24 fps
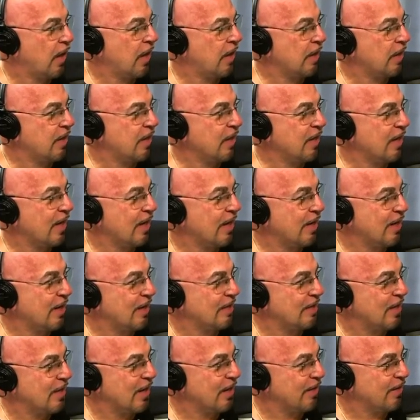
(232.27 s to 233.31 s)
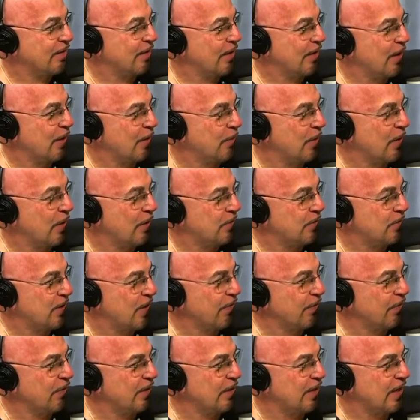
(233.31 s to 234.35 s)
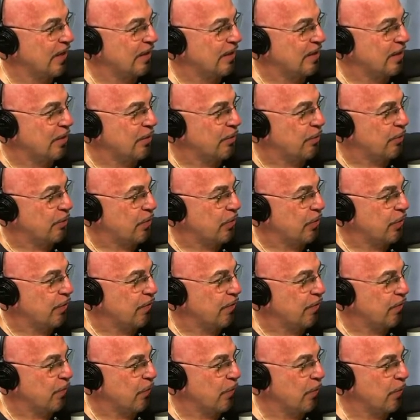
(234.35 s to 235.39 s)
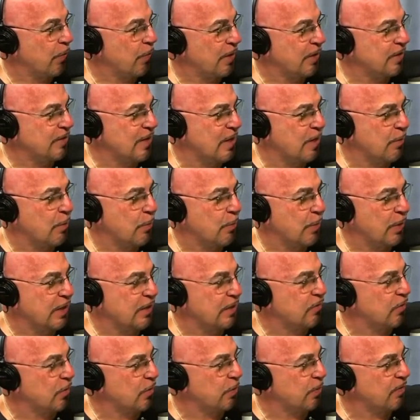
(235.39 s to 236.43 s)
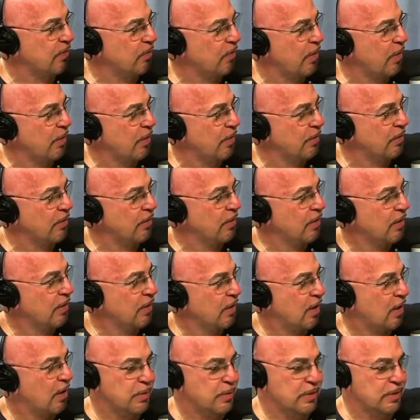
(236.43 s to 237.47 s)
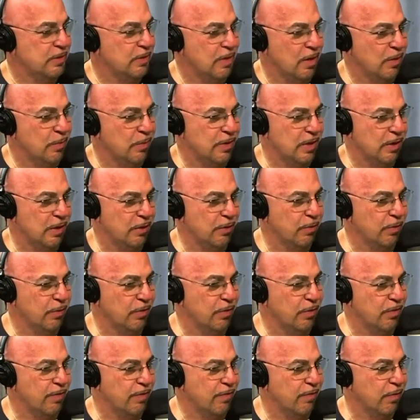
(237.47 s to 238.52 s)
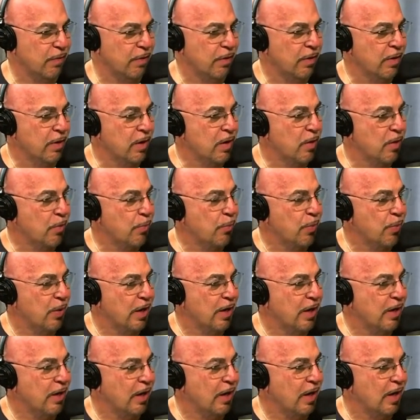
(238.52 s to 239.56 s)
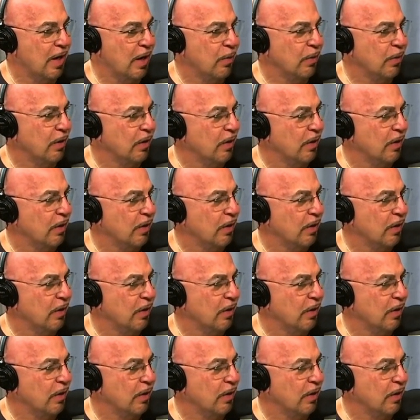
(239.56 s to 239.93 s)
I think I can get down to. I'm, I'm, definitely getting down to a 34. By the time the bike trip is around, mm-hmm. I'll be I'll be down to a 34. But uh, I